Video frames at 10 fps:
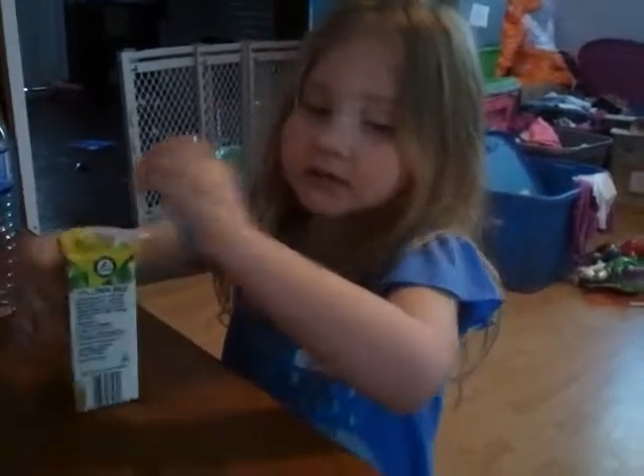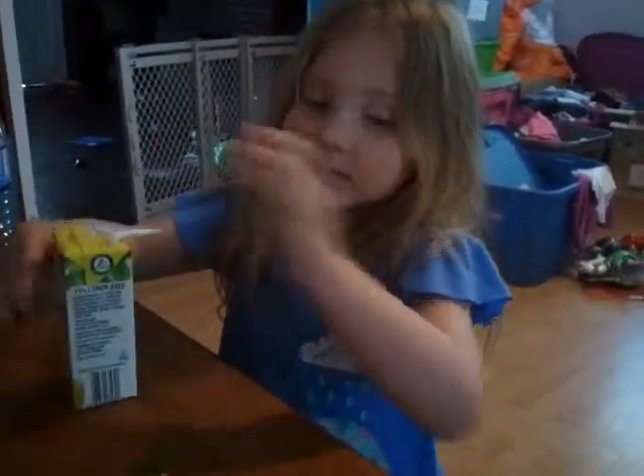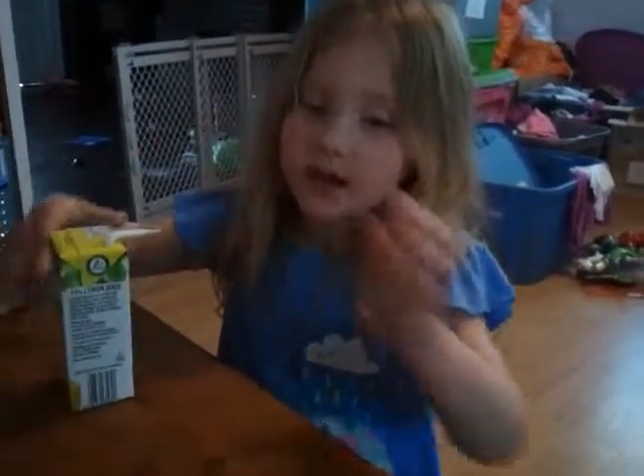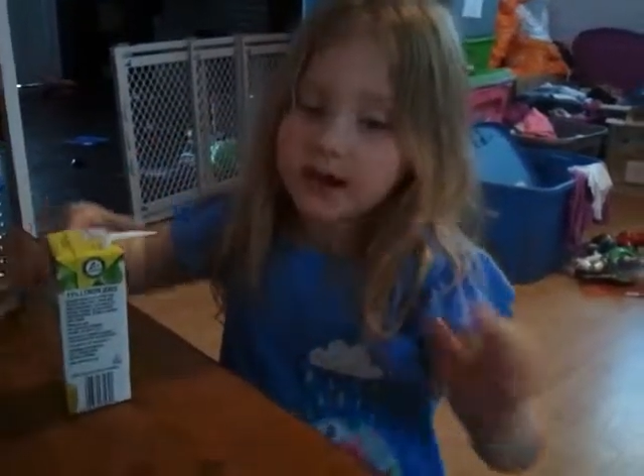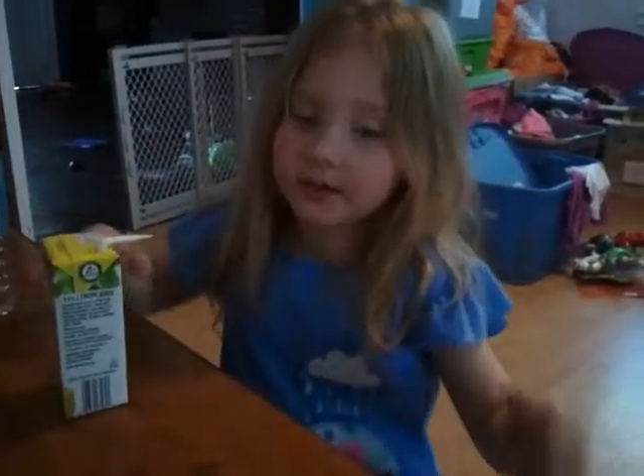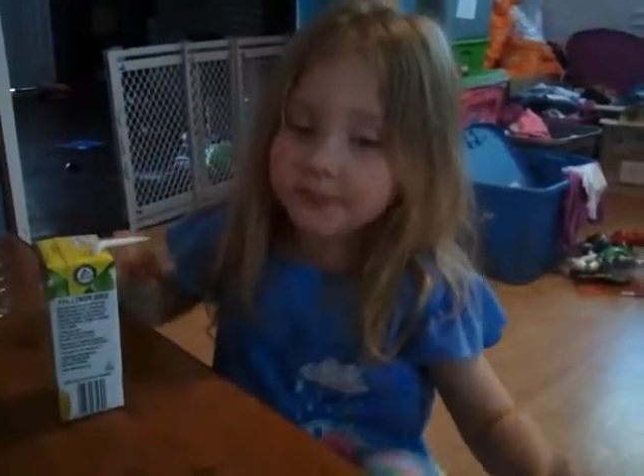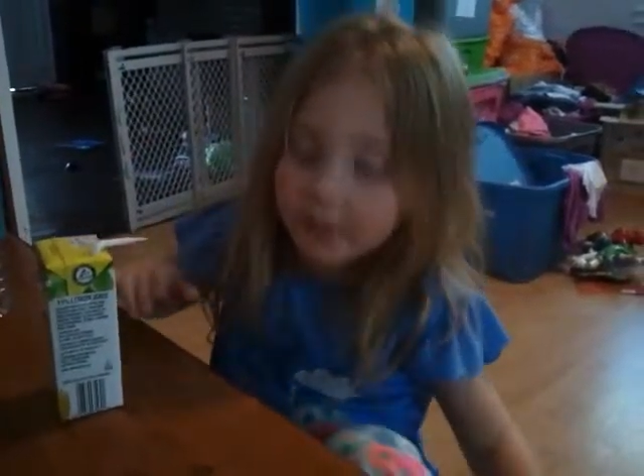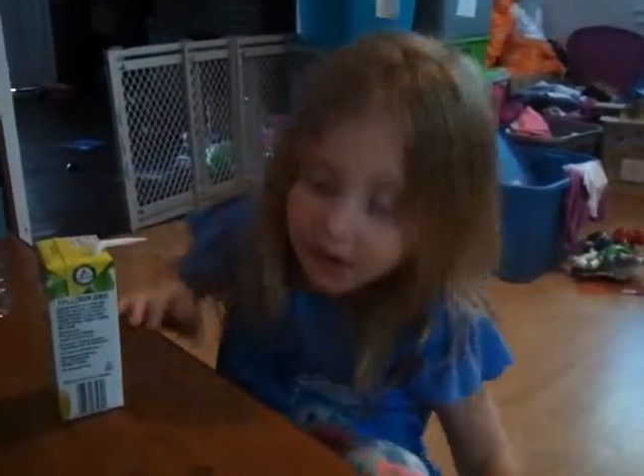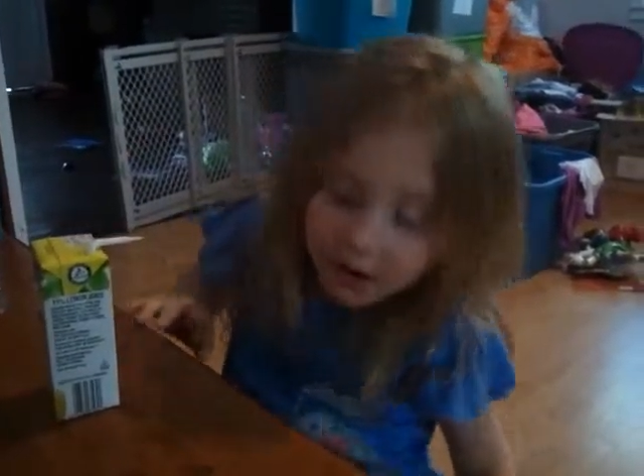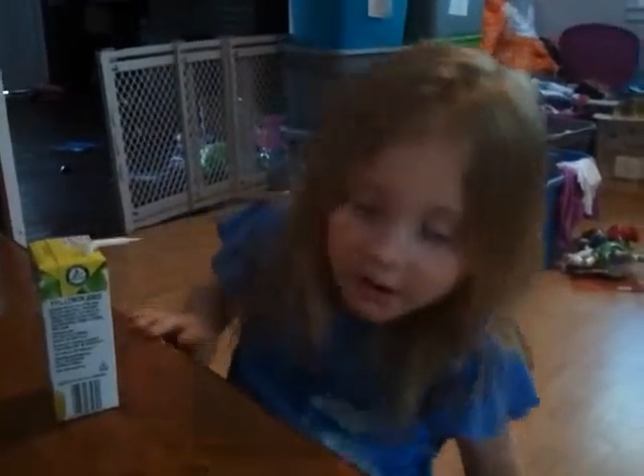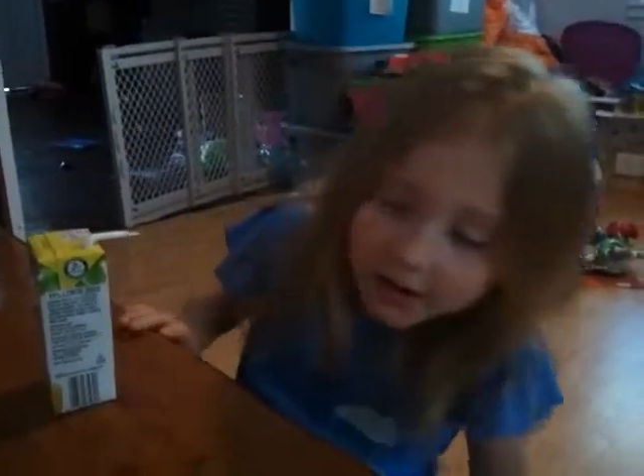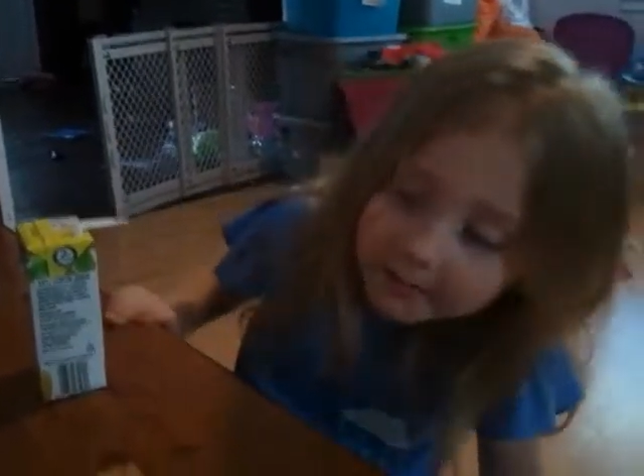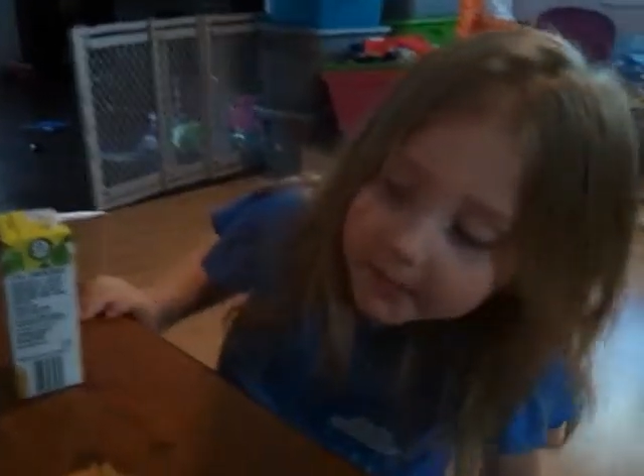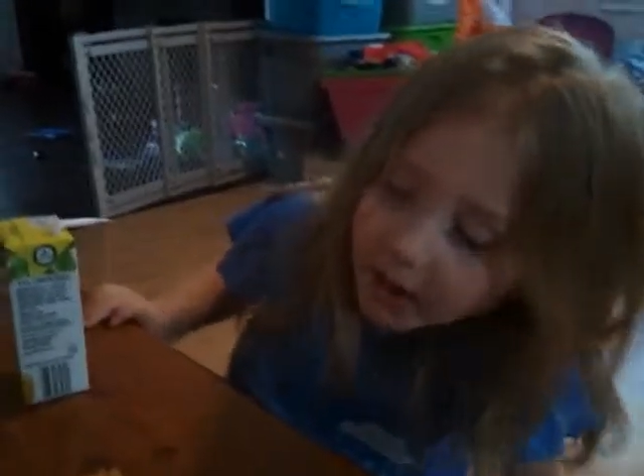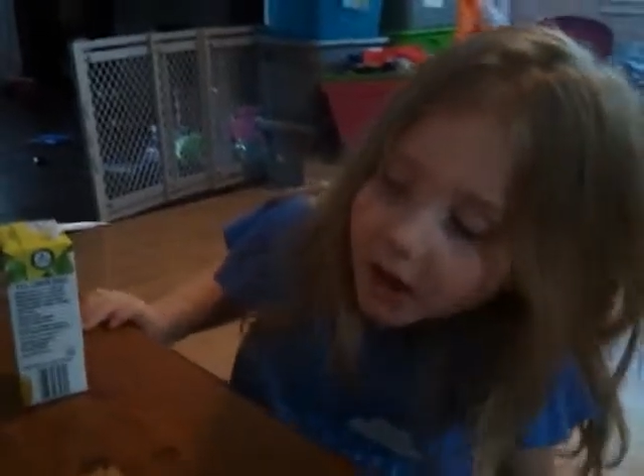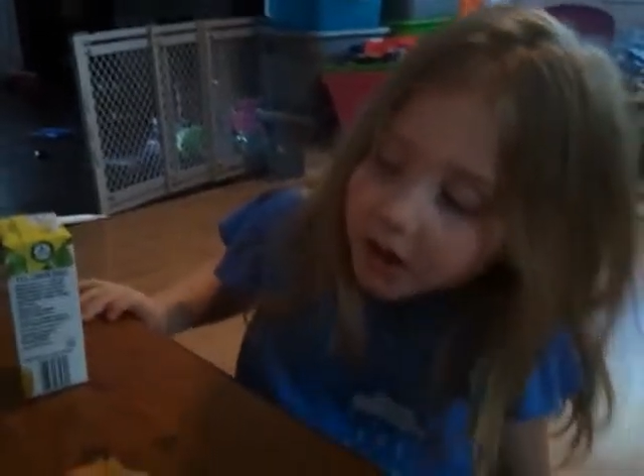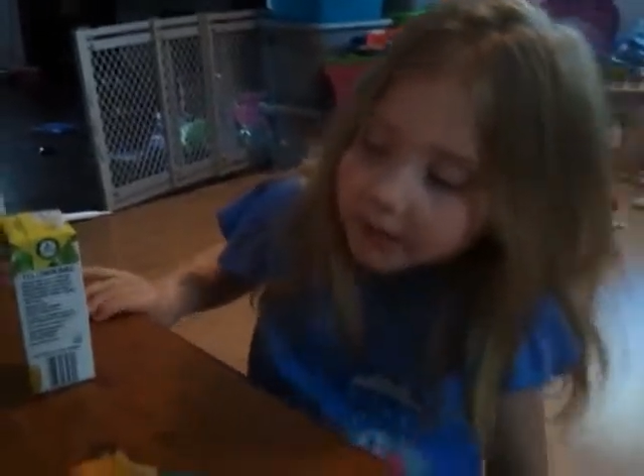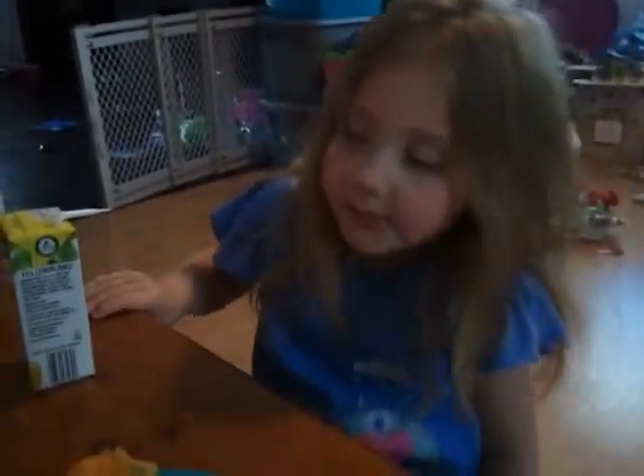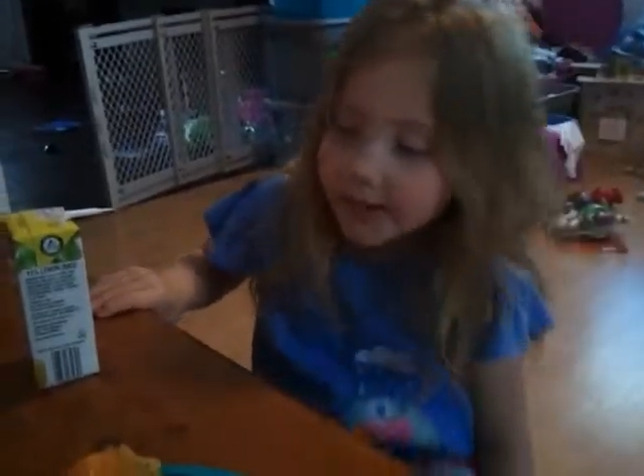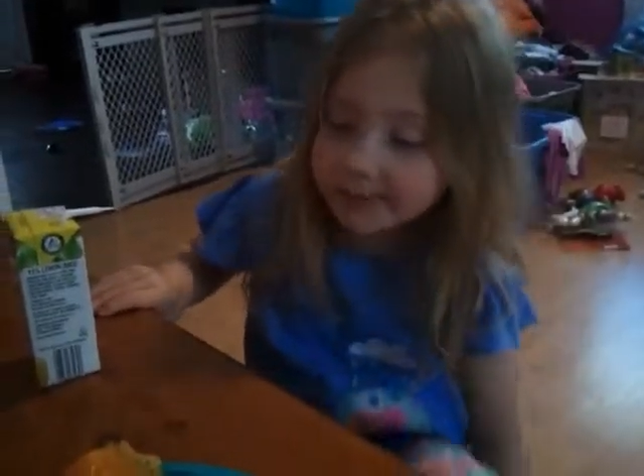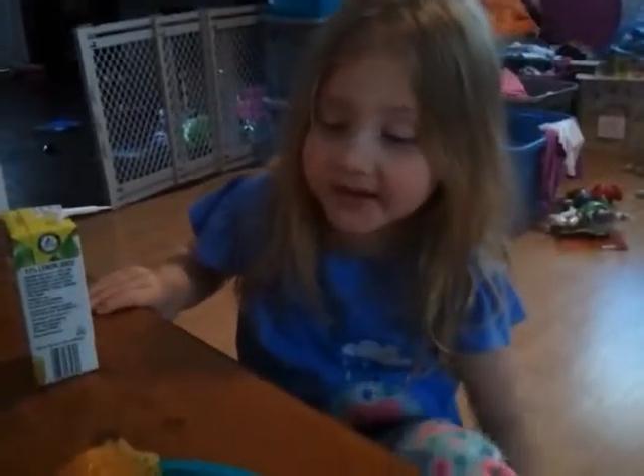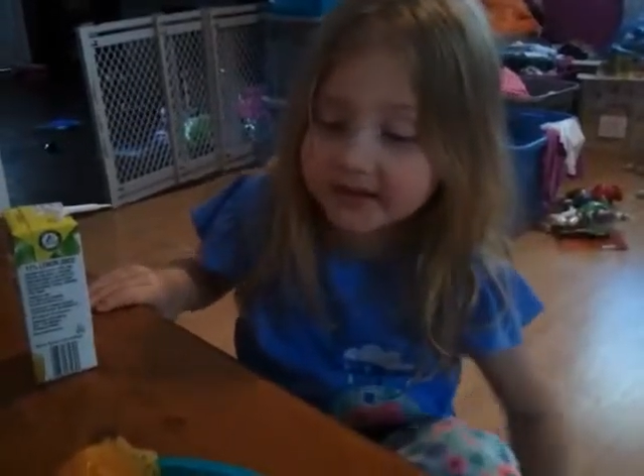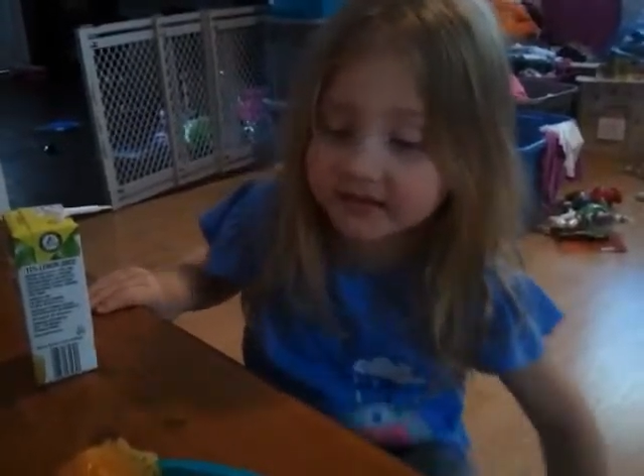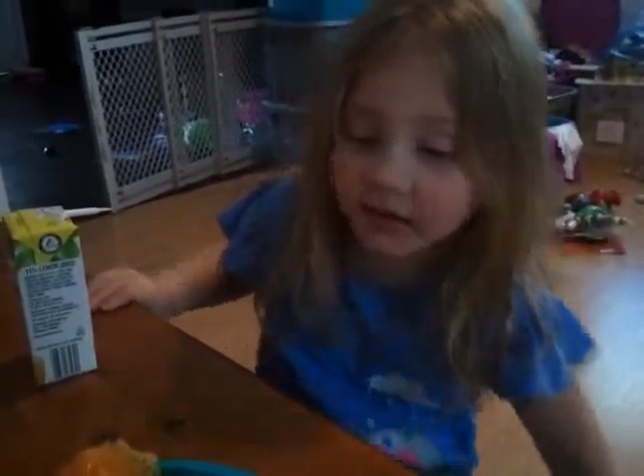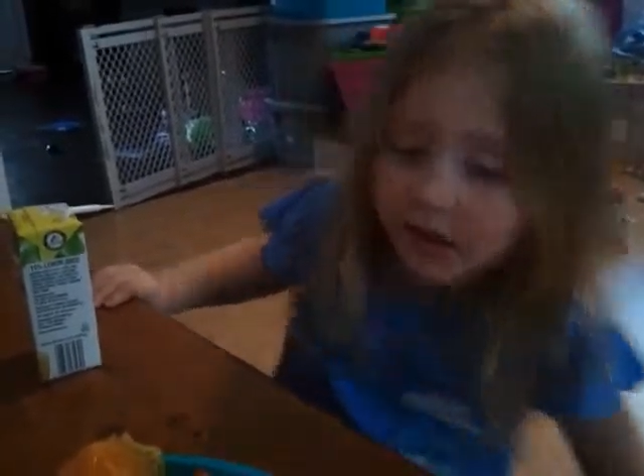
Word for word: Now you put it behind my pizza.